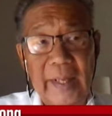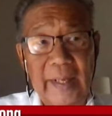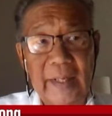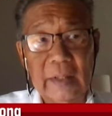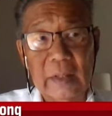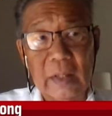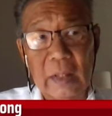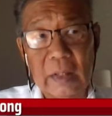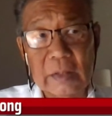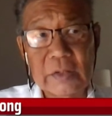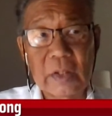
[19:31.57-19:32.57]
and
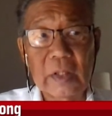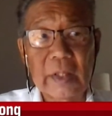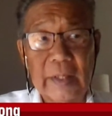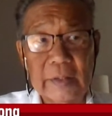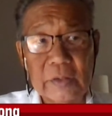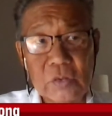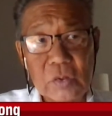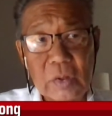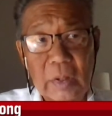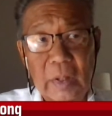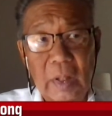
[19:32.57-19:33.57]
uh, silicate
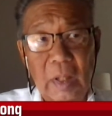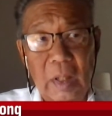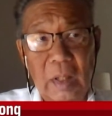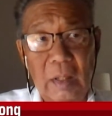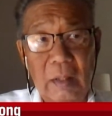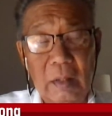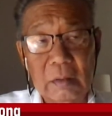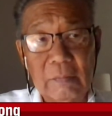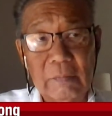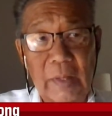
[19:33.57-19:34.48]
uh,